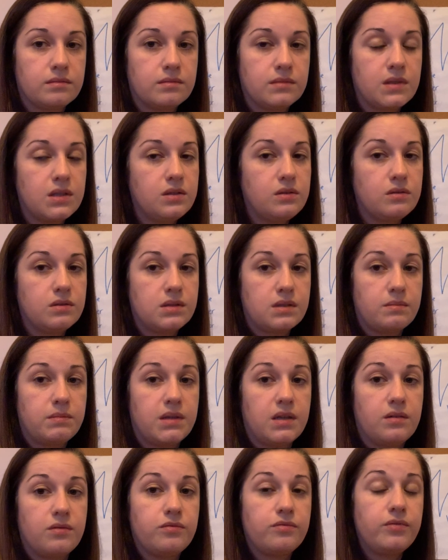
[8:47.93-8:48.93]
you do
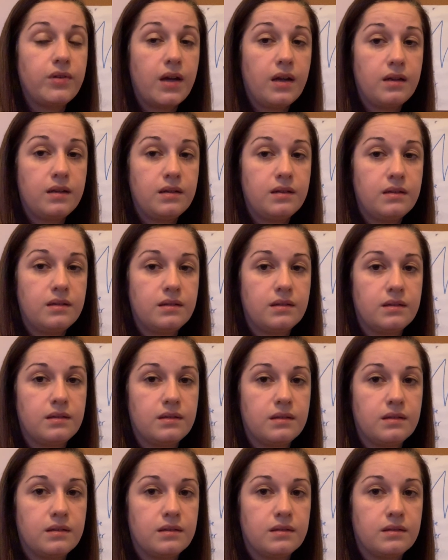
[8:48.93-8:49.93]
something fun,
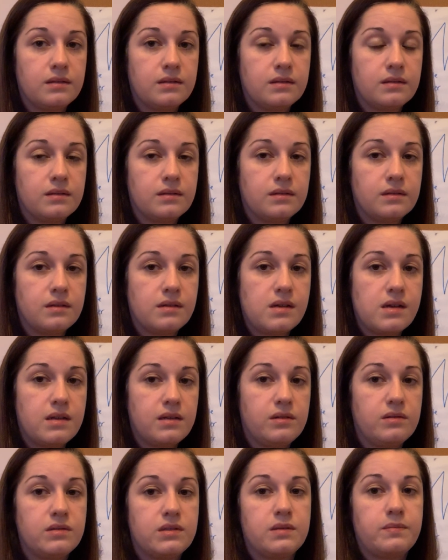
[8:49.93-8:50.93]
and
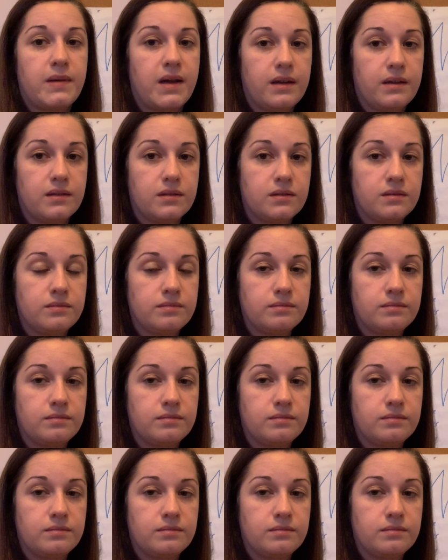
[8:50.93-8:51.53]
you smile.